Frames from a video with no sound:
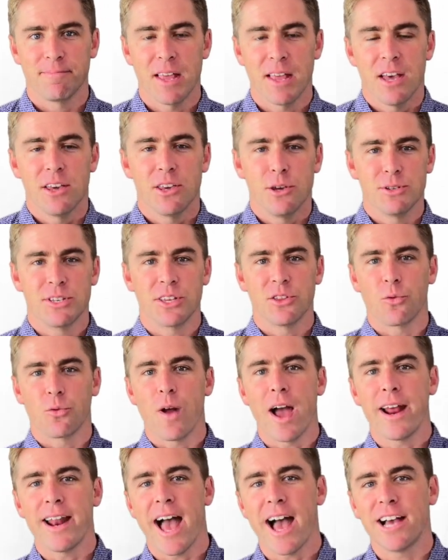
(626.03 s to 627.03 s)
Using the
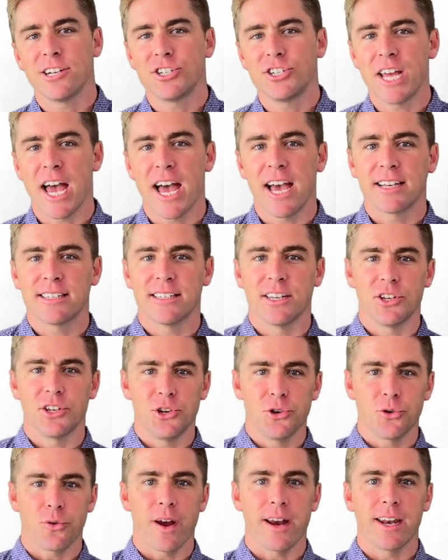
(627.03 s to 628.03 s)
right hashtags and
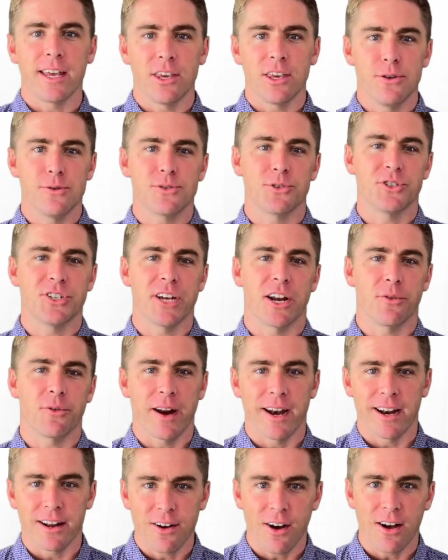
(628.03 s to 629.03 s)
curating
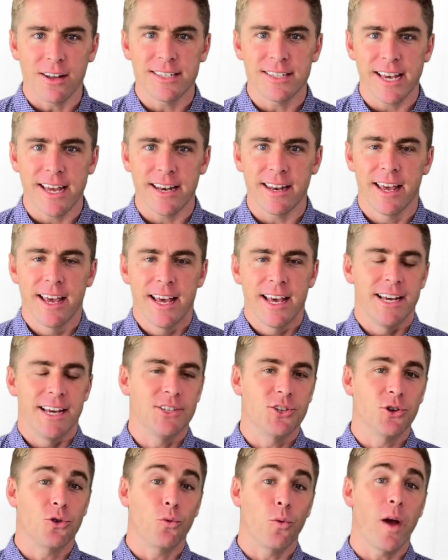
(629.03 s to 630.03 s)
user-generated content
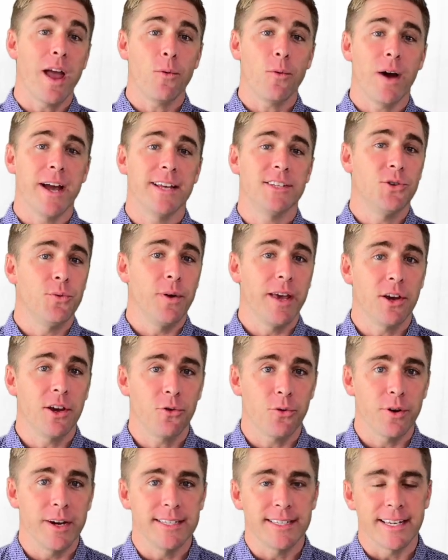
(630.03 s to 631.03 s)
is a great way to
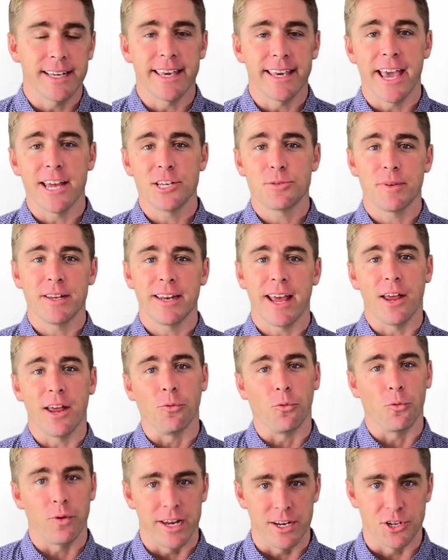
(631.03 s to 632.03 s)
increase engagement
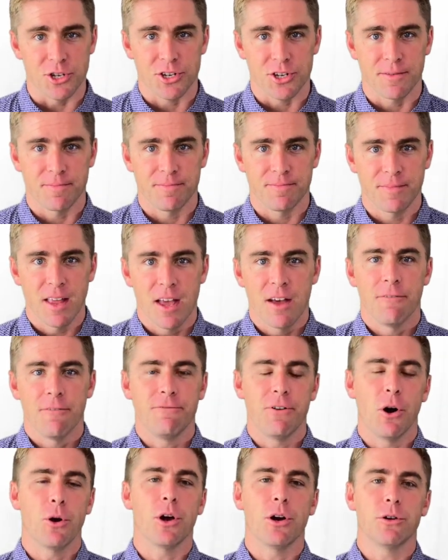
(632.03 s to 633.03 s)
and reach.
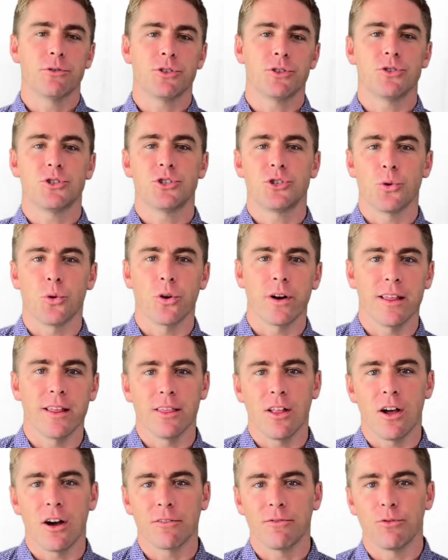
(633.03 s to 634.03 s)
Photos, short and
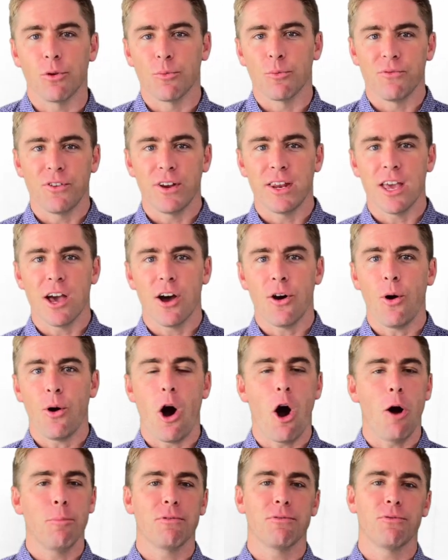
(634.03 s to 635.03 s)
long-form video
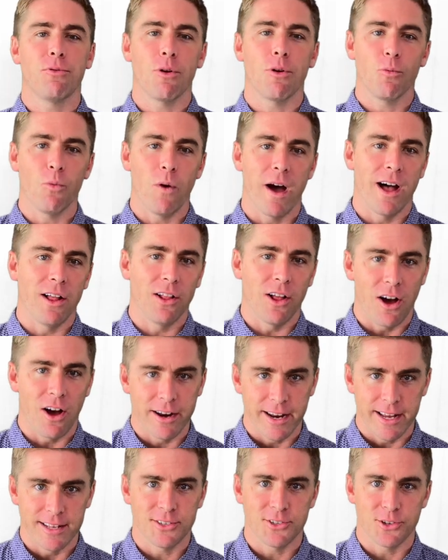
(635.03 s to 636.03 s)
all perform well
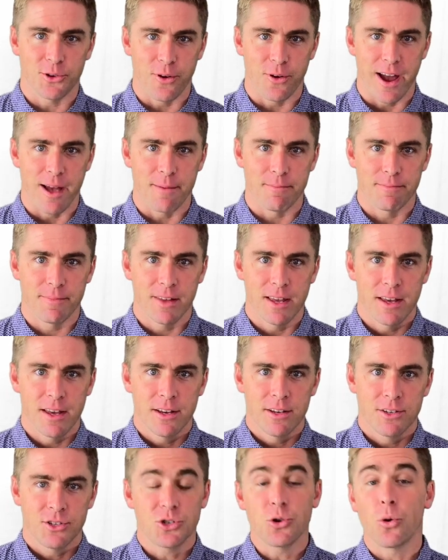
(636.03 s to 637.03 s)
on Instagram.
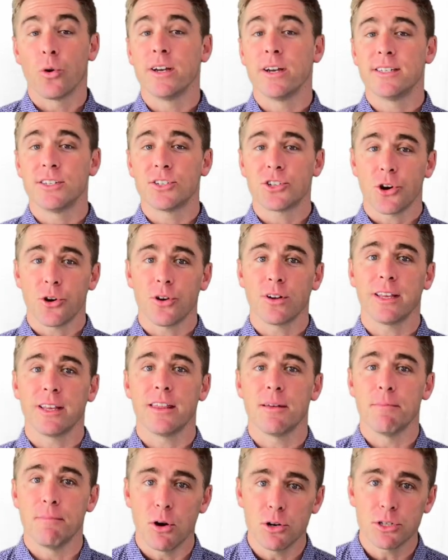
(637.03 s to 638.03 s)
Stories is currently
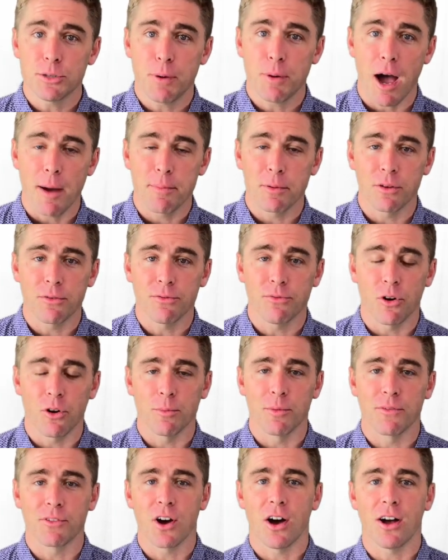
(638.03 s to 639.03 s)
the most popular
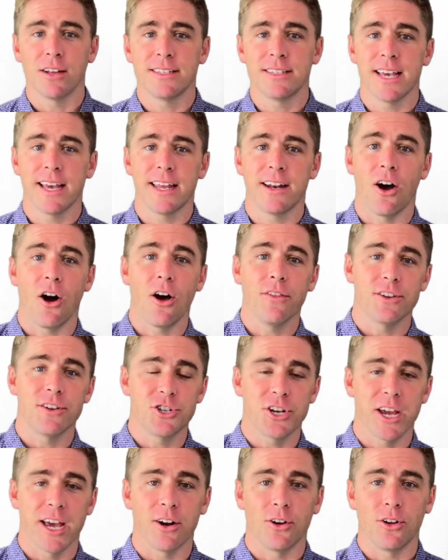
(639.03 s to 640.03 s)
form of content on the
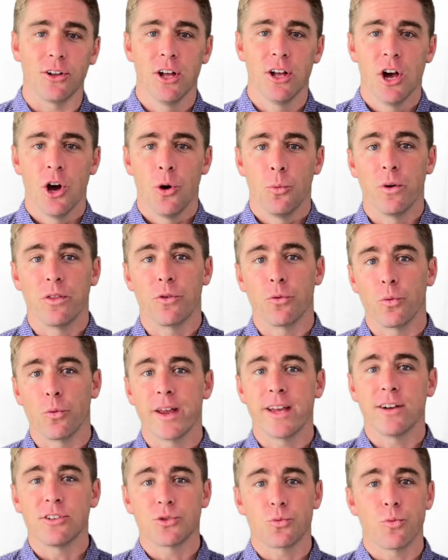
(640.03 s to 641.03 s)
channel, with
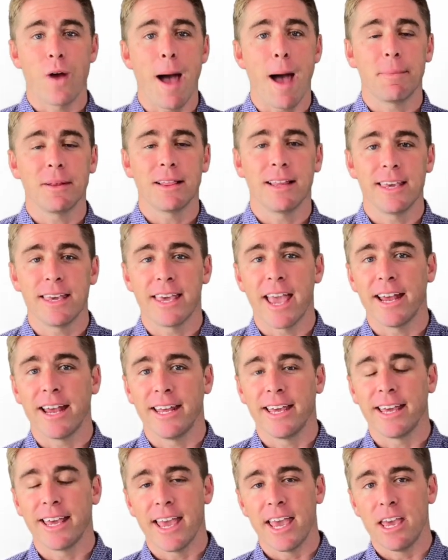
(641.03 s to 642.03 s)
Reels rapidly
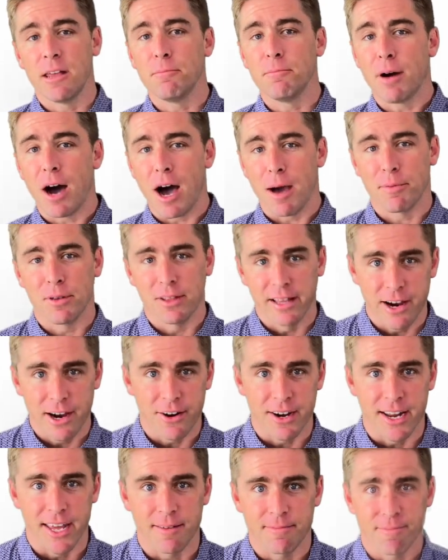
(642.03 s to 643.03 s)
gaining in
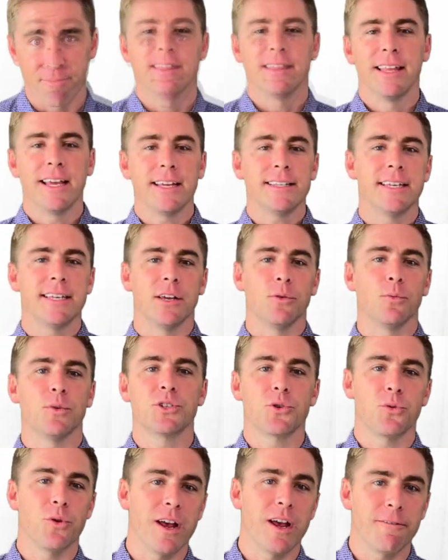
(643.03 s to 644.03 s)
popularity. LinkedIn was
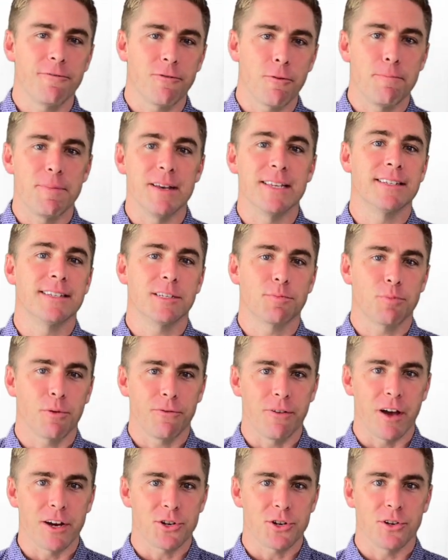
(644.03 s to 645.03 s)
created for business
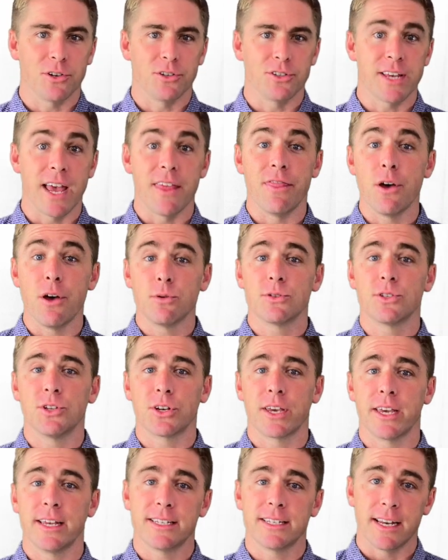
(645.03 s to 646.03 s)
professionals and those
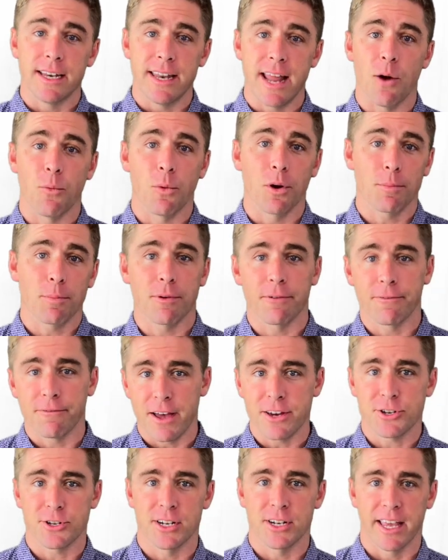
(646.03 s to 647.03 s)
looking to network
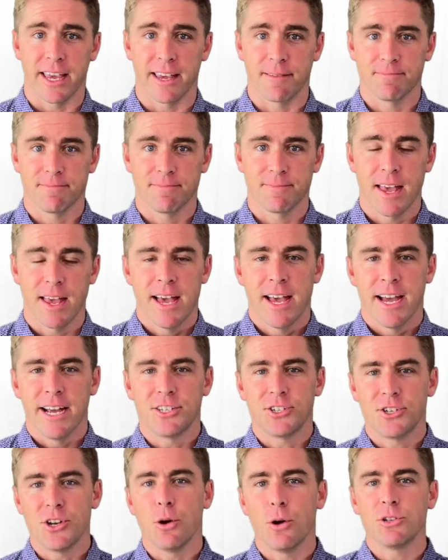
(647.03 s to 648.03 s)
professionally.
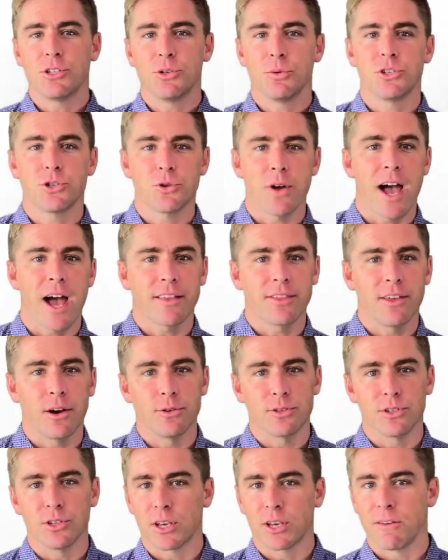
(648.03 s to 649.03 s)
It's known to attract
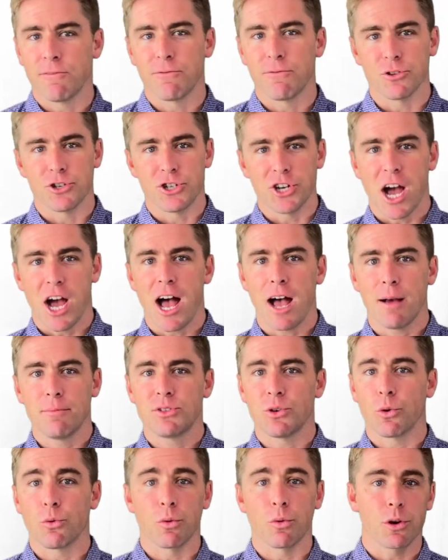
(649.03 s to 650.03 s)
those looking for jobs
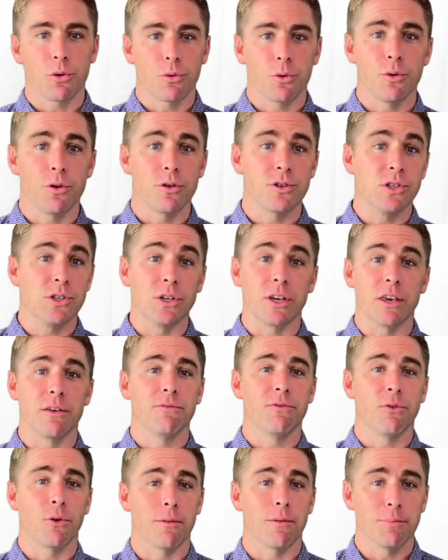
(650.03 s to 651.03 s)
or recruiters looking
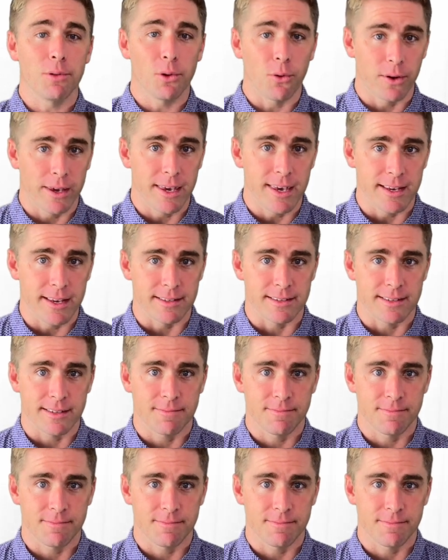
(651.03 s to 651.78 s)
for employees.